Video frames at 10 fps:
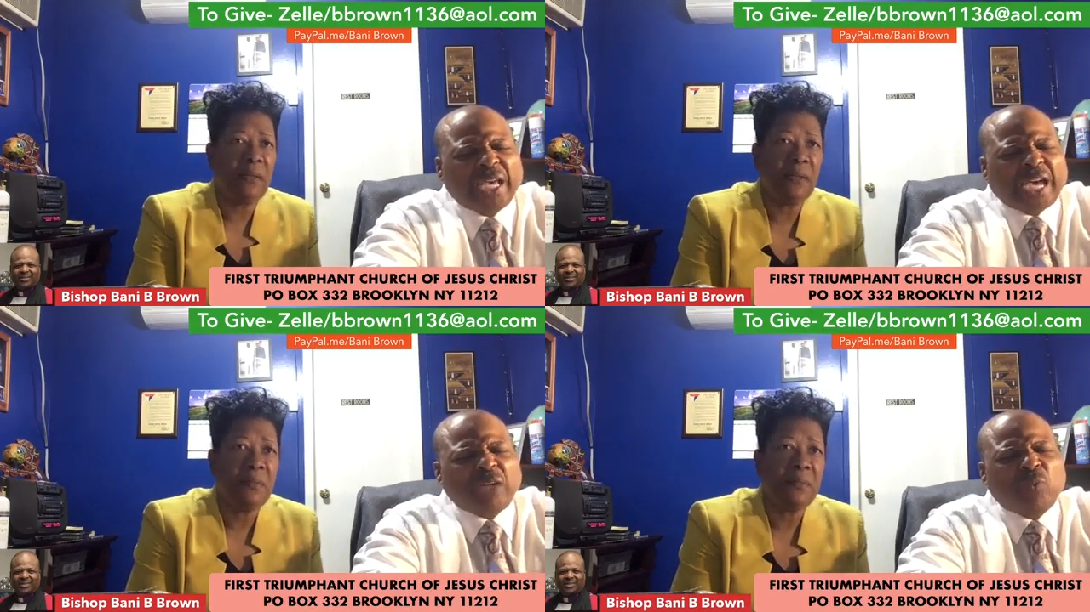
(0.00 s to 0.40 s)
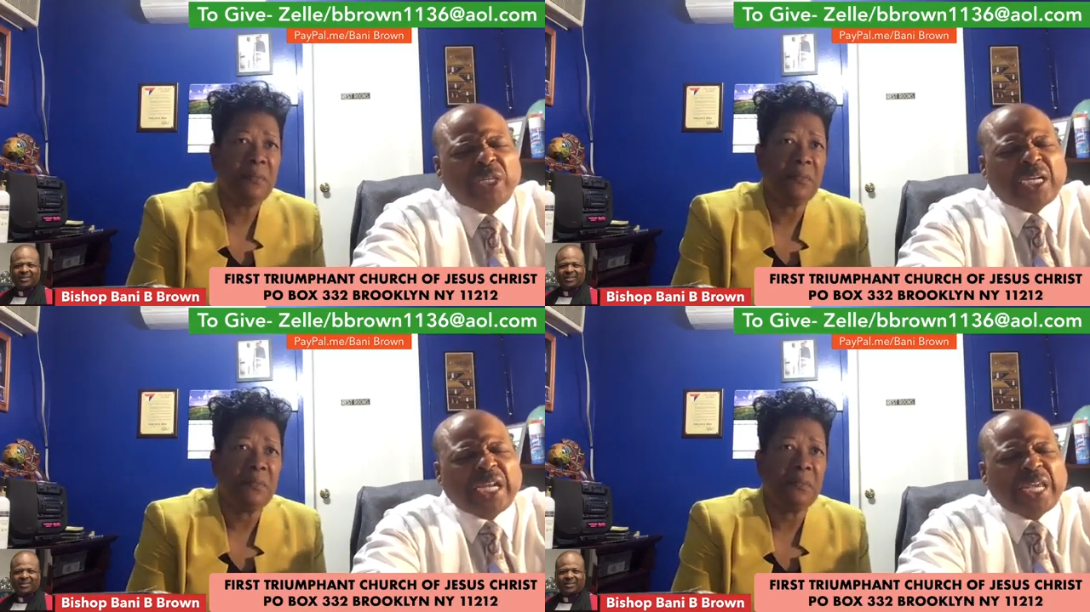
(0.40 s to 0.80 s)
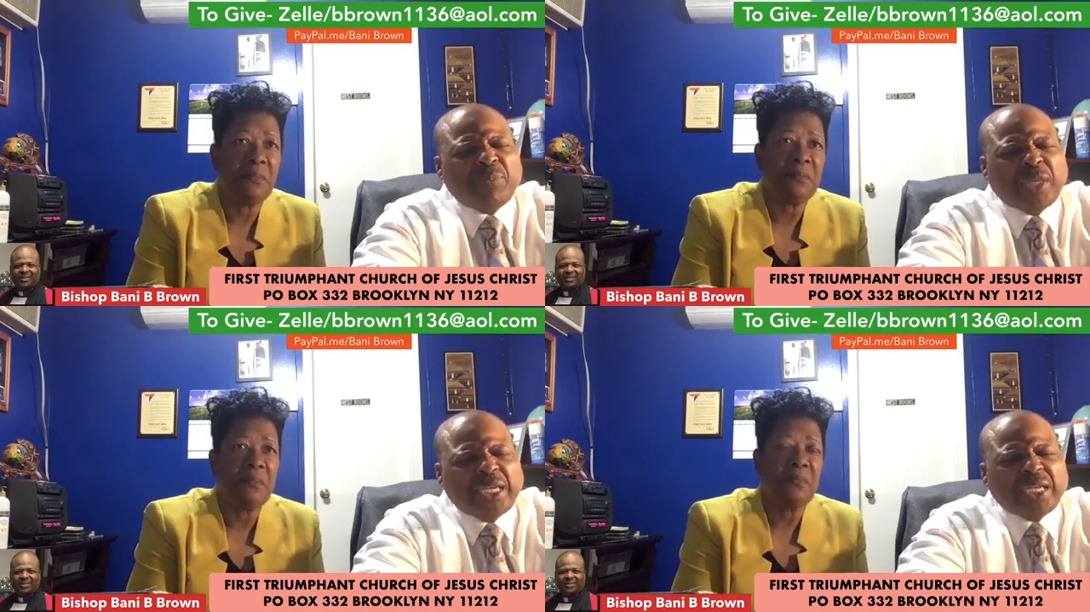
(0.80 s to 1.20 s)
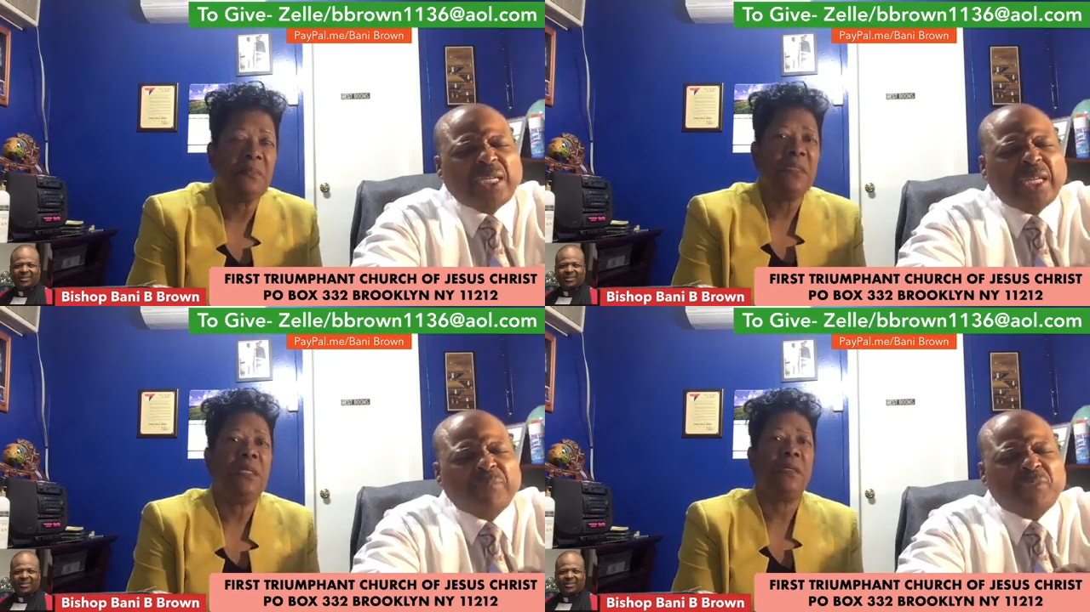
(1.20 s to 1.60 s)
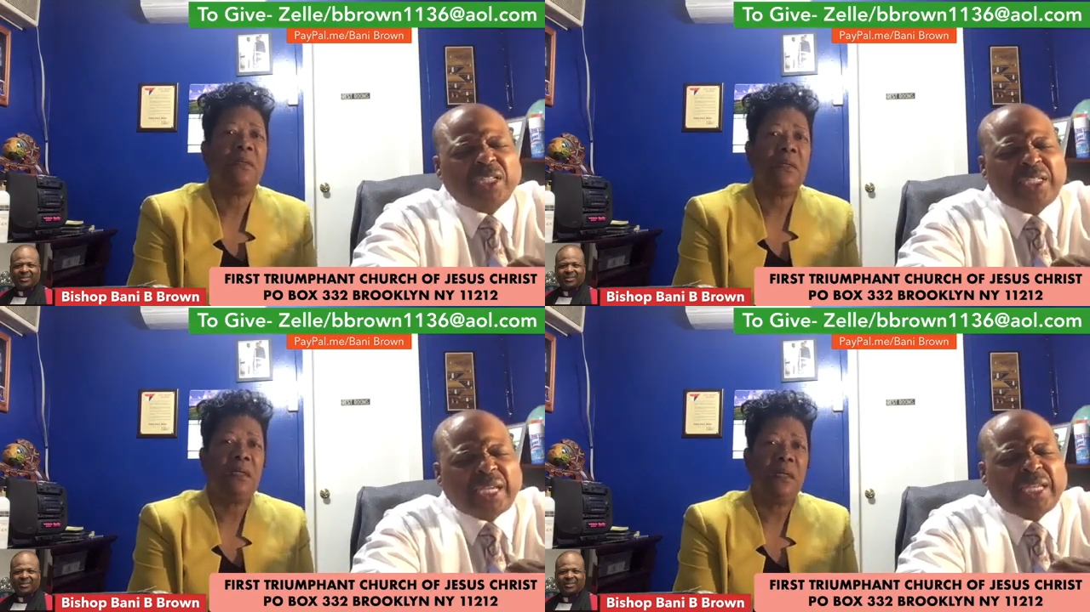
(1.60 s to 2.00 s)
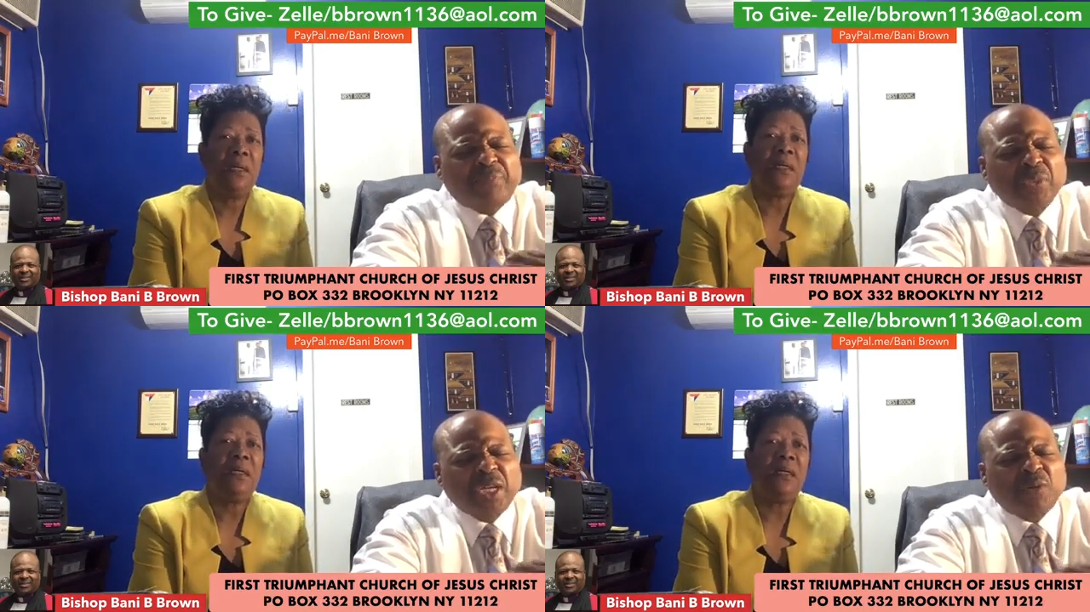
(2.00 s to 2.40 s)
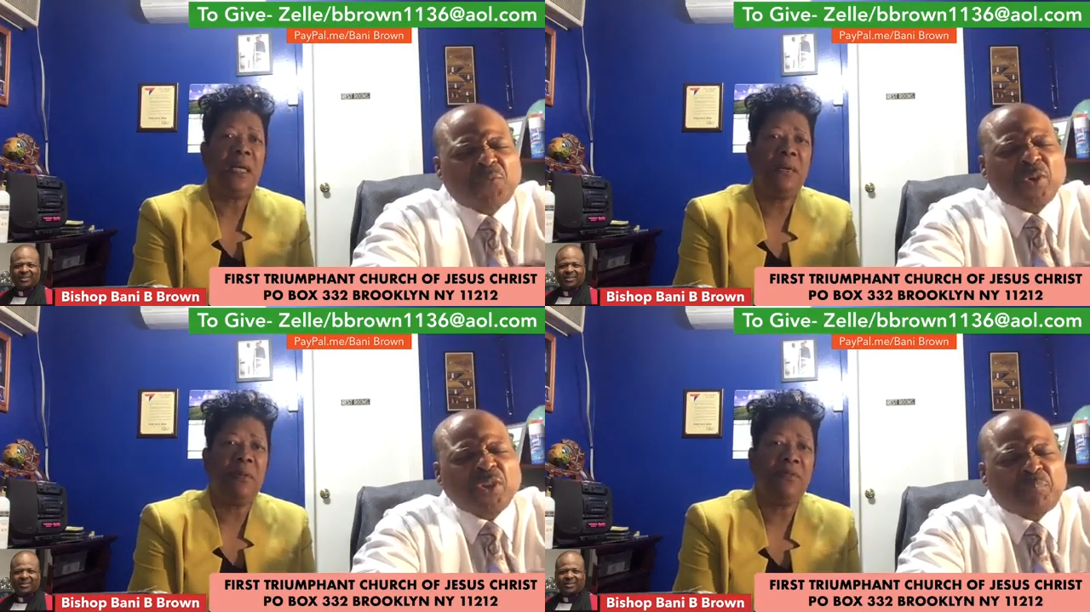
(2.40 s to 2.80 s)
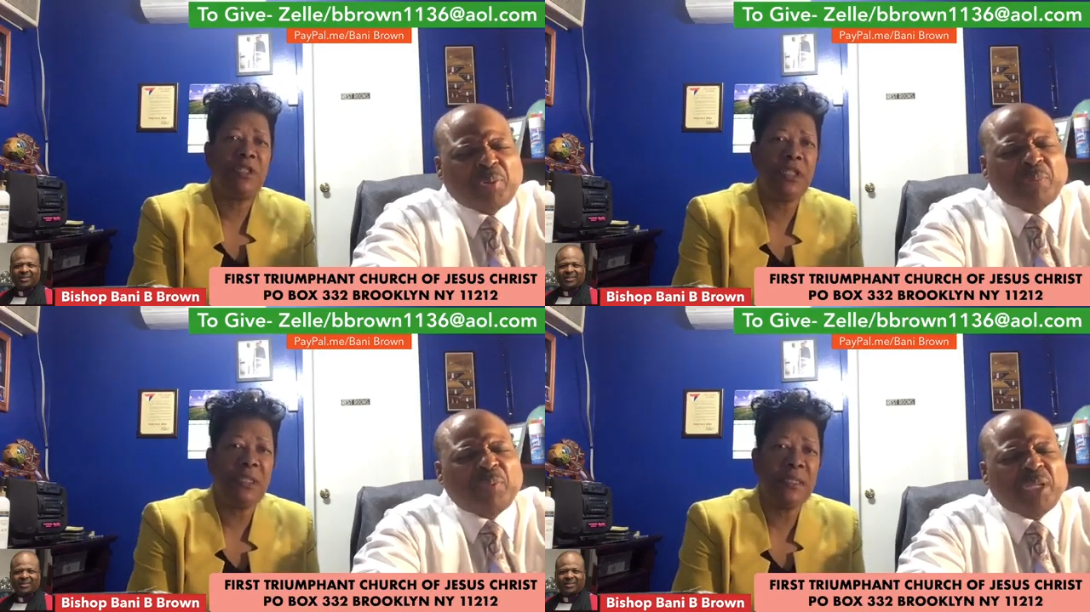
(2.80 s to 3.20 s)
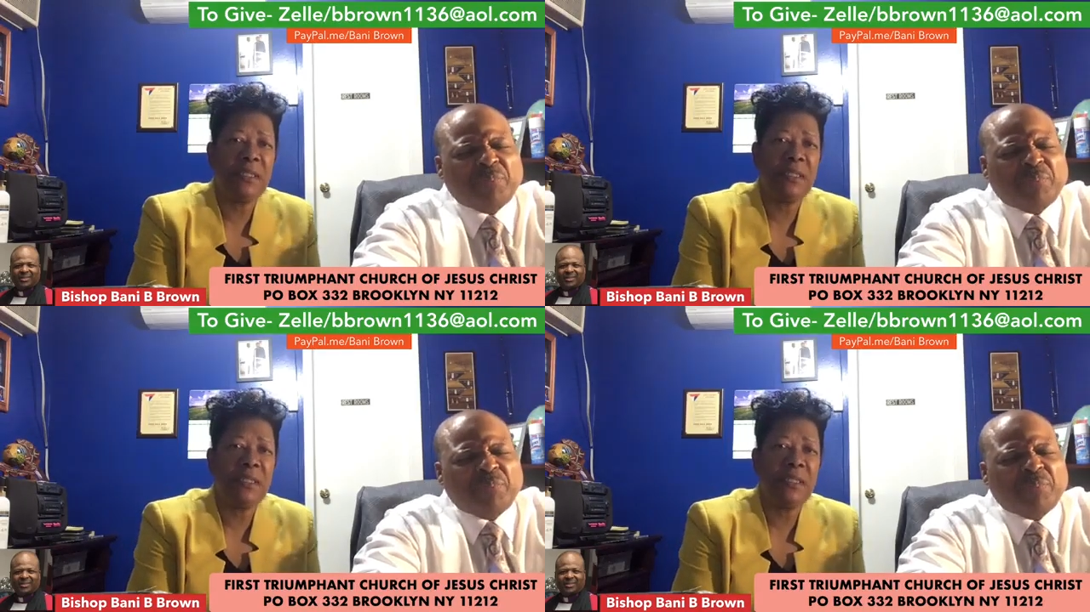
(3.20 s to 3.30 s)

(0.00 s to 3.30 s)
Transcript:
Speaker 1: And we claim healing today the for the people